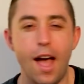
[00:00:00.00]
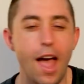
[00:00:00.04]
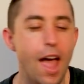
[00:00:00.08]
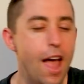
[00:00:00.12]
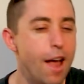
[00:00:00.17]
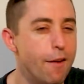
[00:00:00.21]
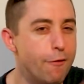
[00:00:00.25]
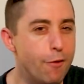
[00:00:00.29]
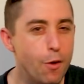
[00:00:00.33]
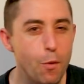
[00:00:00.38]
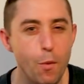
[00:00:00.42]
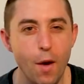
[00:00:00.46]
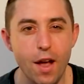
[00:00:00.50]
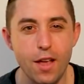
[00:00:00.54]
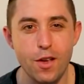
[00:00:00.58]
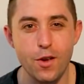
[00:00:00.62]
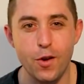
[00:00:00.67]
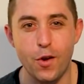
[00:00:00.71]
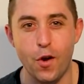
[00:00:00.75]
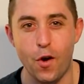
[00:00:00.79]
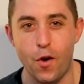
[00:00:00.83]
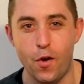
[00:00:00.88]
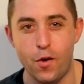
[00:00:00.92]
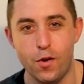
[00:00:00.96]
Everywhere
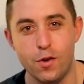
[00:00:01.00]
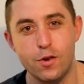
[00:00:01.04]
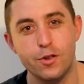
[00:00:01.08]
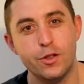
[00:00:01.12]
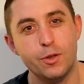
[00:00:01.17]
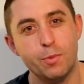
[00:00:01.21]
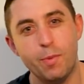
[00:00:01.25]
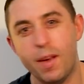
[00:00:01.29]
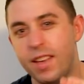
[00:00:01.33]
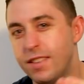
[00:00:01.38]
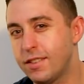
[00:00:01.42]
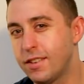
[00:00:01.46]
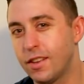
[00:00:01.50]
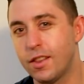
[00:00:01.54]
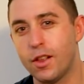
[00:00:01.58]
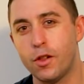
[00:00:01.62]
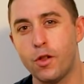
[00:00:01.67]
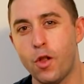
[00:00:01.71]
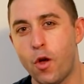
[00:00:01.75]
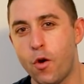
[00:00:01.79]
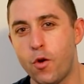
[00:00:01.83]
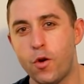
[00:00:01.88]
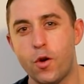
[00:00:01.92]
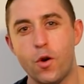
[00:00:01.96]
you go, you speak to the
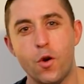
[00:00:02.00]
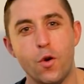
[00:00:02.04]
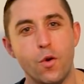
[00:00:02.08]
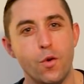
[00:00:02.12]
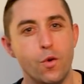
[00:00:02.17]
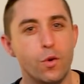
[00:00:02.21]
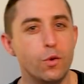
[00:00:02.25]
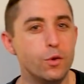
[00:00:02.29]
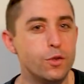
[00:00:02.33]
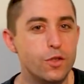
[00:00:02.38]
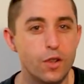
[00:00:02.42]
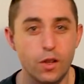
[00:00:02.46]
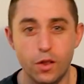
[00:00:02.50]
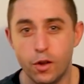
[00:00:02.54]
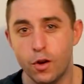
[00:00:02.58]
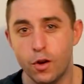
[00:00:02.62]
locals, you